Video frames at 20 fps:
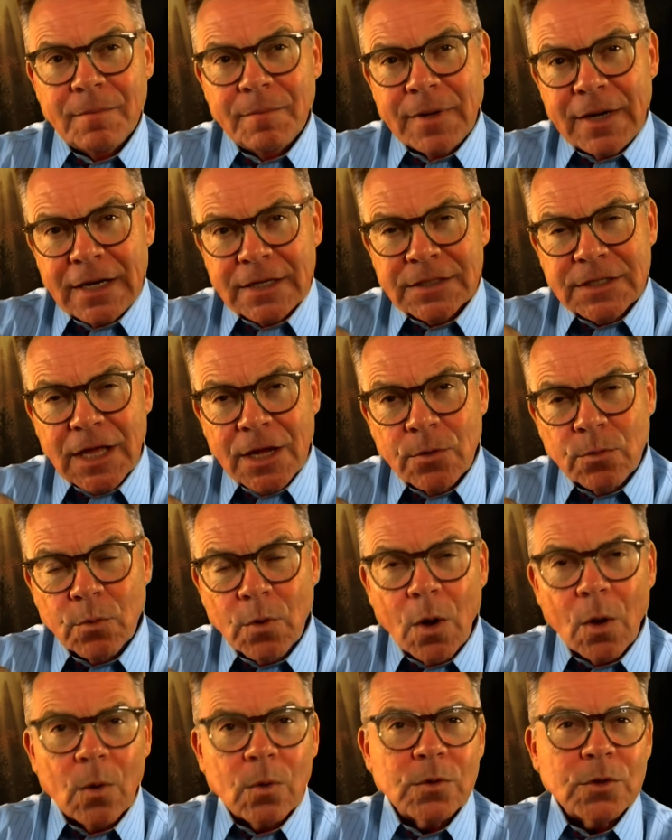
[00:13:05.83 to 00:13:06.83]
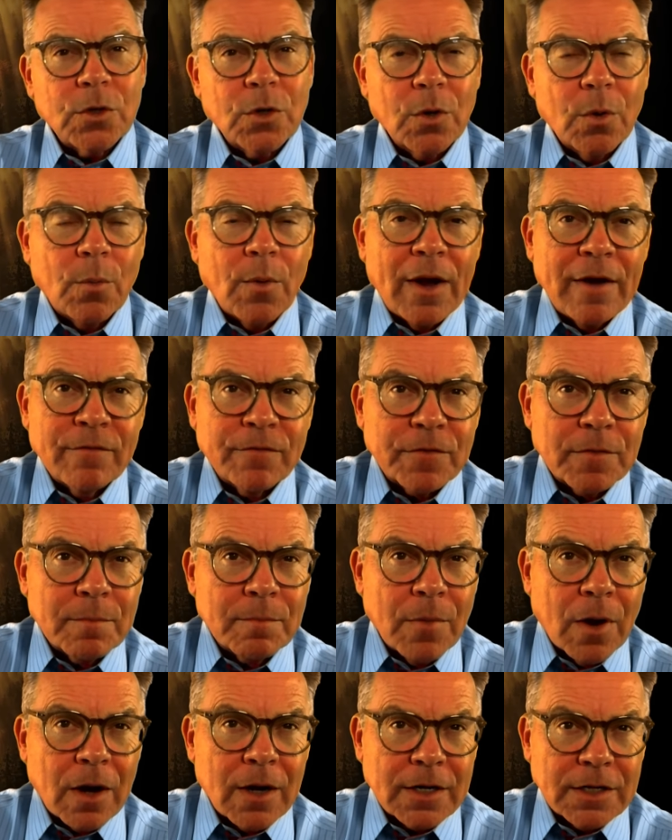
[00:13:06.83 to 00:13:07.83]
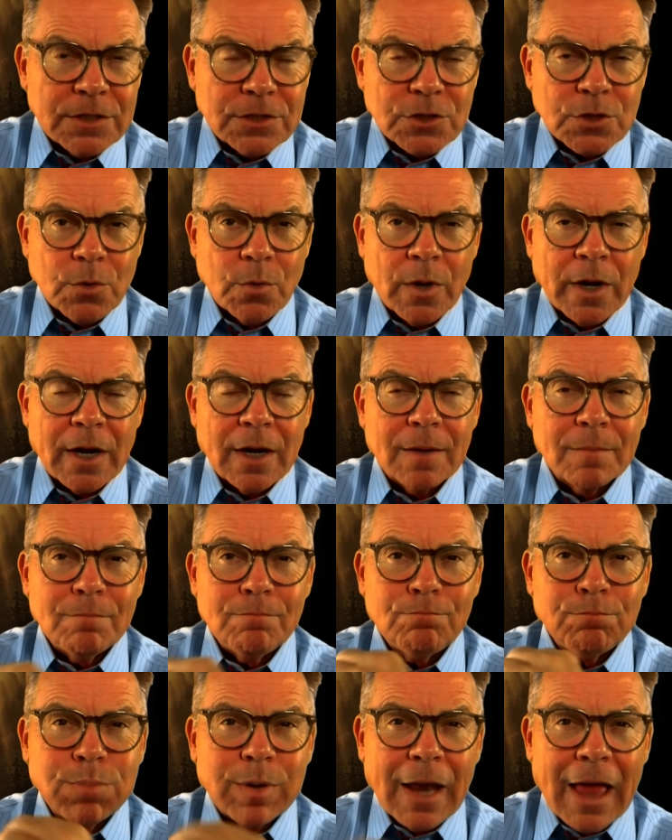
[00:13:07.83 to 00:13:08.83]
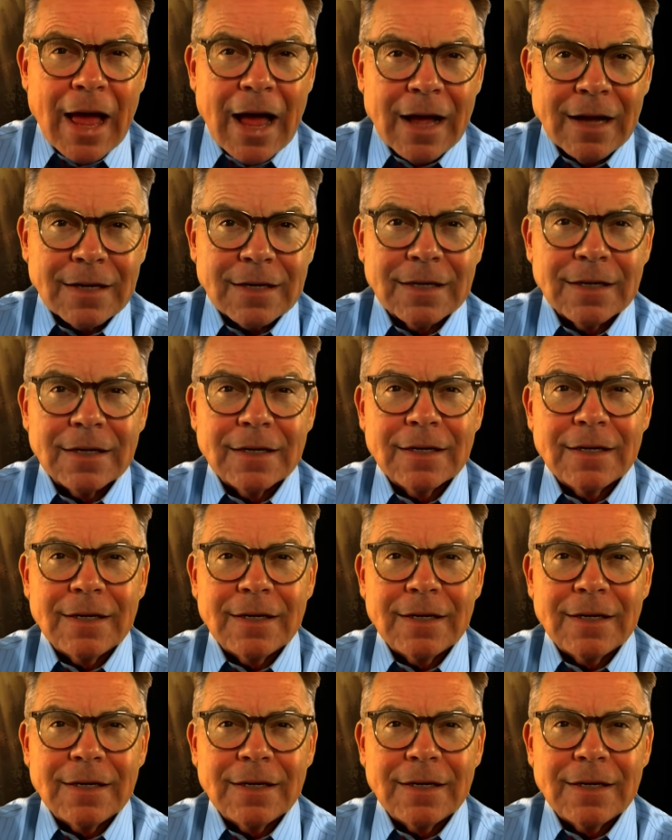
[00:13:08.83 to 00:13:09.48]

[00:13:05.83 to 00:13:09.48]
But as they rolled her away from Market Square, block